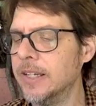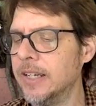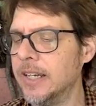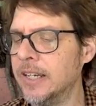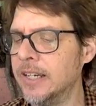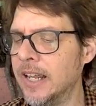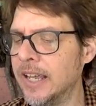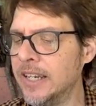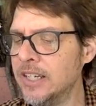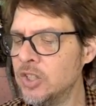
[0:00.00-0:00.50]

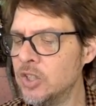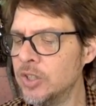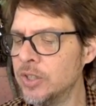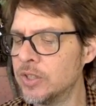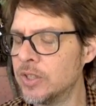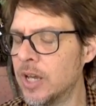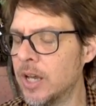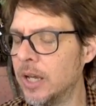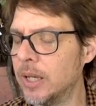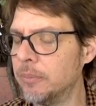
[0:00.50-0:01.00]
In ancient
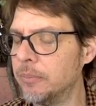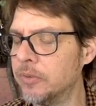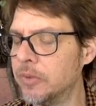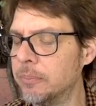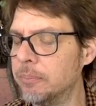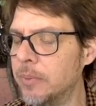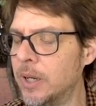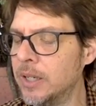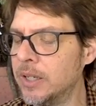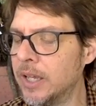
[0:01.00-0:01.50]
times, a
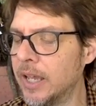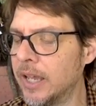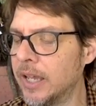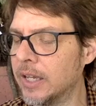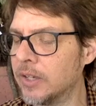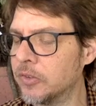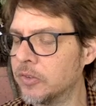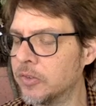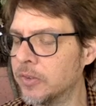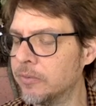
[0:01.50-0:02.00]
monk
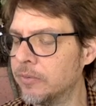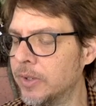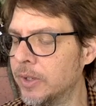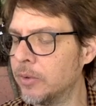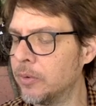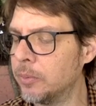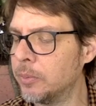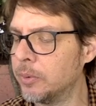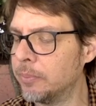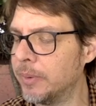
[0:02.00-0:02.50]
asked a
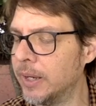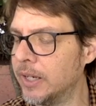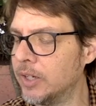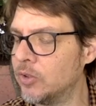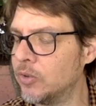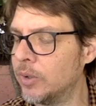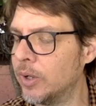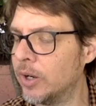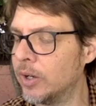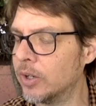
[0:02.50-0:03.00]
venerable
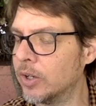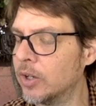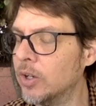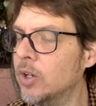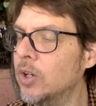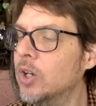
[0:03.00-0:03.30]
patriarch,